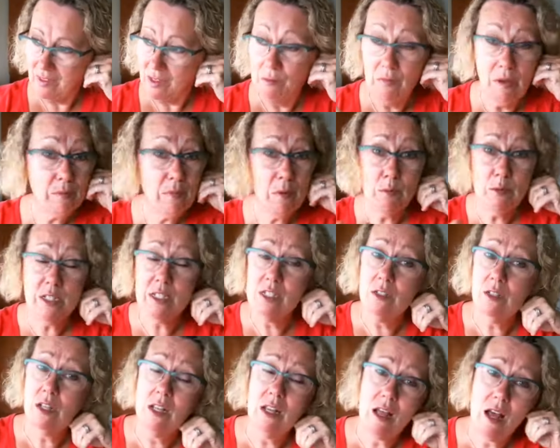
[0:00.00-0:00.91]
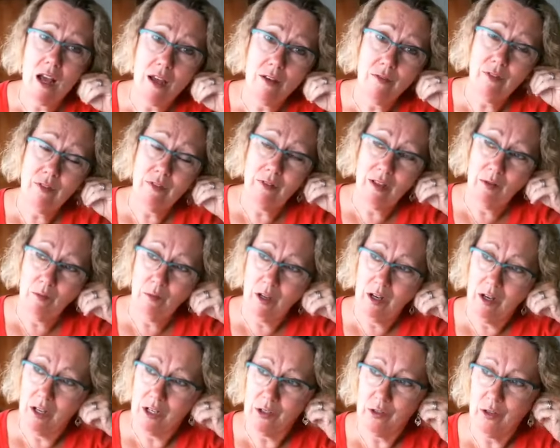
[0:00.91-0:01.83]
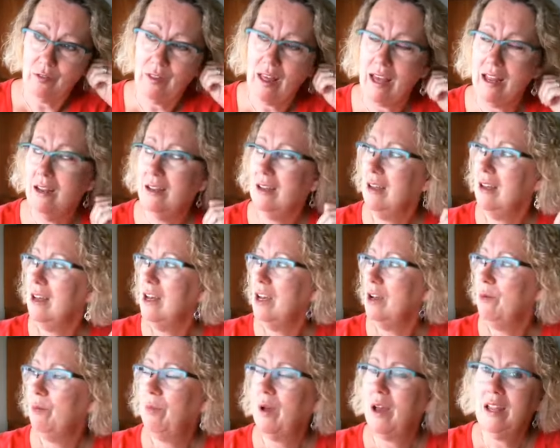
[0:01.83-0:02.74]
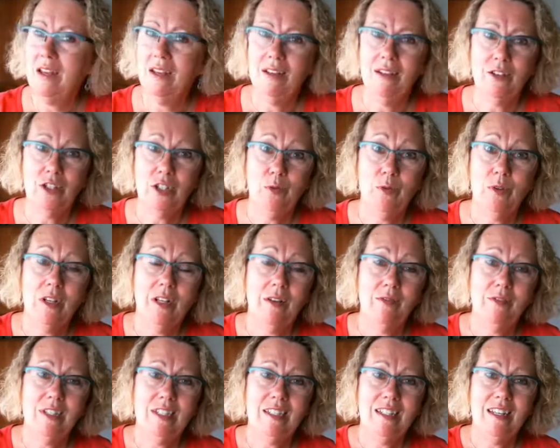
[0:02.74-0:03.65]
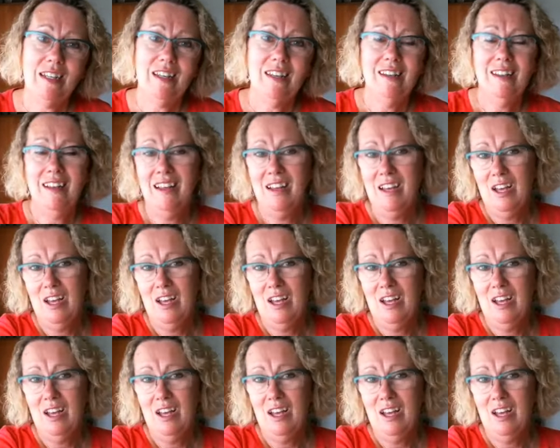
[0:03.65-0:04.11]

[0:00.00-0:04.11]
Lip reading: My mom is still alive and whatnot during that, but she would have loved to see it.